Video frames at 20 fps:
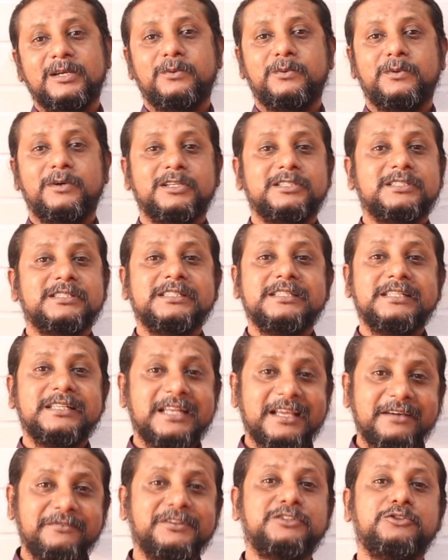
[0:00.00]
was
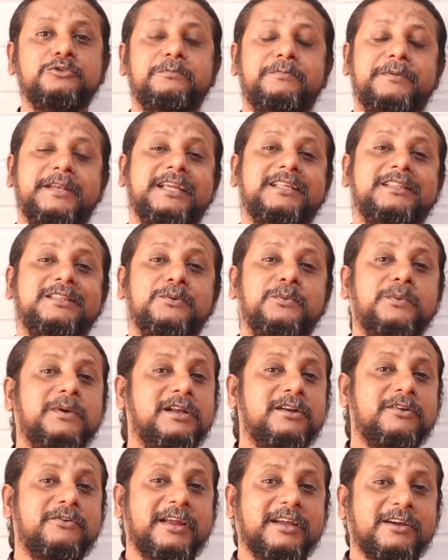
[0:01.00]
never to break the
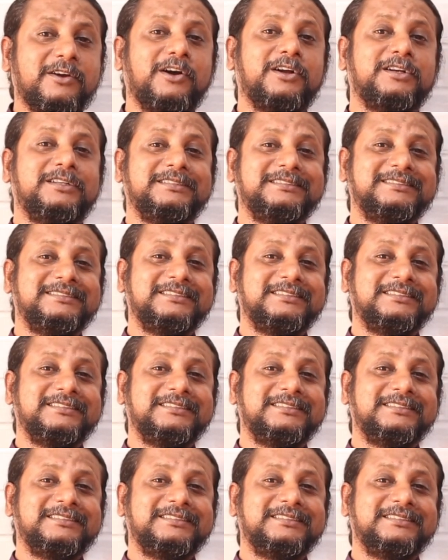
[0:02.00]
world record.